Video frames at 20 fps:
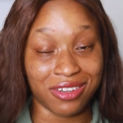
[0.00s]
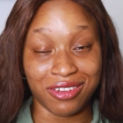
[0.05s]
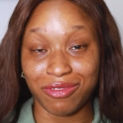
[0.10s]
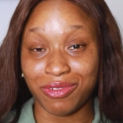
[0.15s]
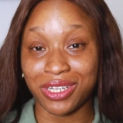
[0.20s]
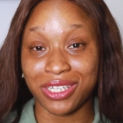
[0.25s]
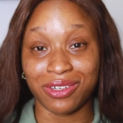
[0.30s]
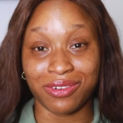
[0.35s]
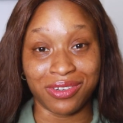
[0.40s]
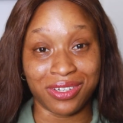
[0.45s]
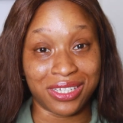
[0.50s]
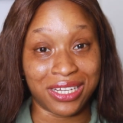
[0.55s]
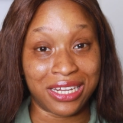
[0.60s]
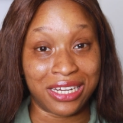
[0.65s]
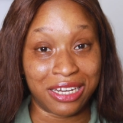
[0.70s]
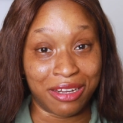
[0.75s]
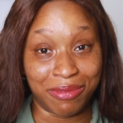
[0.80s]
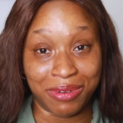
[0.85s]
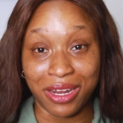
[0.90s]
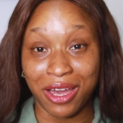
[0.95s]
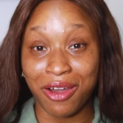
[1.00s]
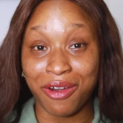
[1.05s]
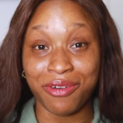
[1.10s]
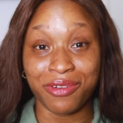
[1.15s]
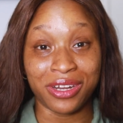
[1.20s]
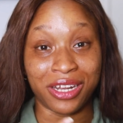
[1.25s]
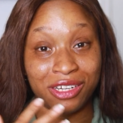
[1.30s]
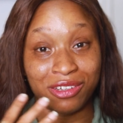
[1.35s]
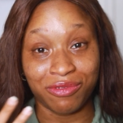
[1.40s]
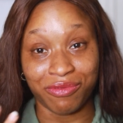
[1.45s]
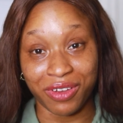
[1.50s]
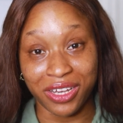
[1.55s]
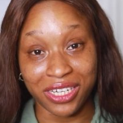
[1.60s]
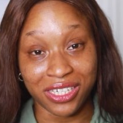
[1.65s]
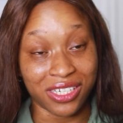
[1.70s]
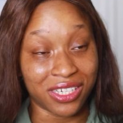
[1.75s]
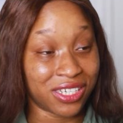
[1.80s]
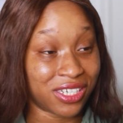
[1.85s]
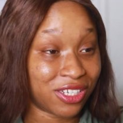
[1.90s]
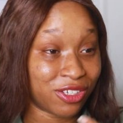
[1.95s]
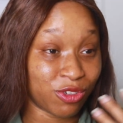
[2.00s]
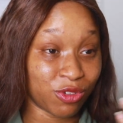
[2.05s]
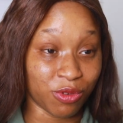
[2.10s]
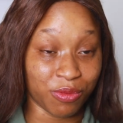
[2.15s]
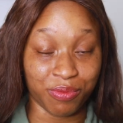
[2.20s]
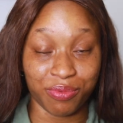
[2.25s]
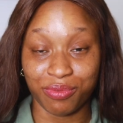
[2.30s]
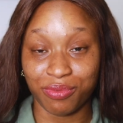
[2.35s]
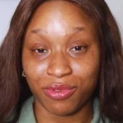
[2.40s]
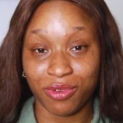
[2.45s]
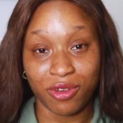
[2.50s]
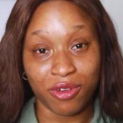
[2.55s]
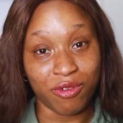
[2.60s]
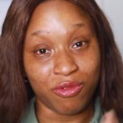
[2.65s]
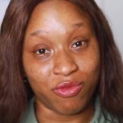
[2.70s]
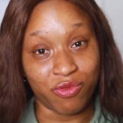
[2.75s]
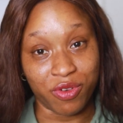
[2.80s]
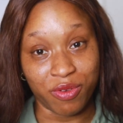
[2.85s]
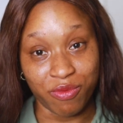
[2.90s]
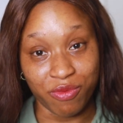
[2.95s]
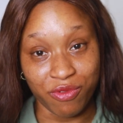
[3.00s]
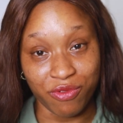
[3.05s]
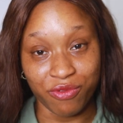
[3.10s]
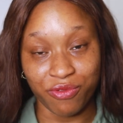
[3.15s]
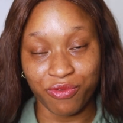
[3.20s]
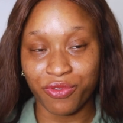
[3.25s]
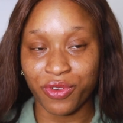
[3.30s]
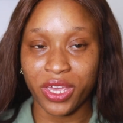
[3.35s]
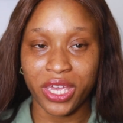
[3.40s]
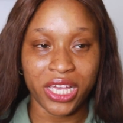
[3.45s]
Anything concerning them. They are on to find cheese, chop, remove.